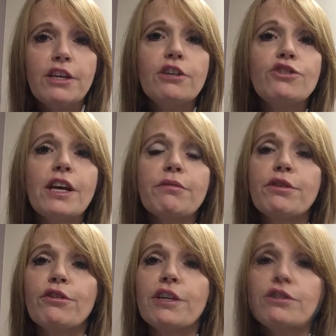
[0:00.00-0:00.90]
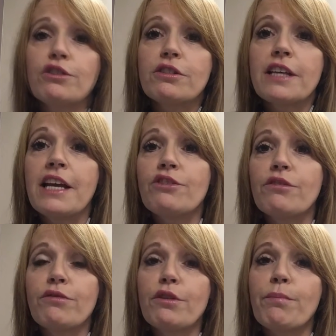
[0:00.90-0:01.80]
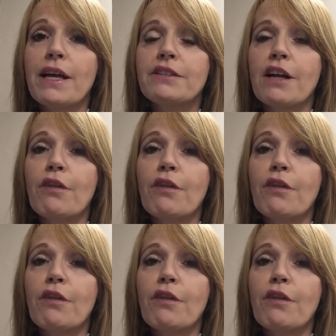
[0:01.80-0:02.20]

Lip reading: You can check with your insurance agent for the best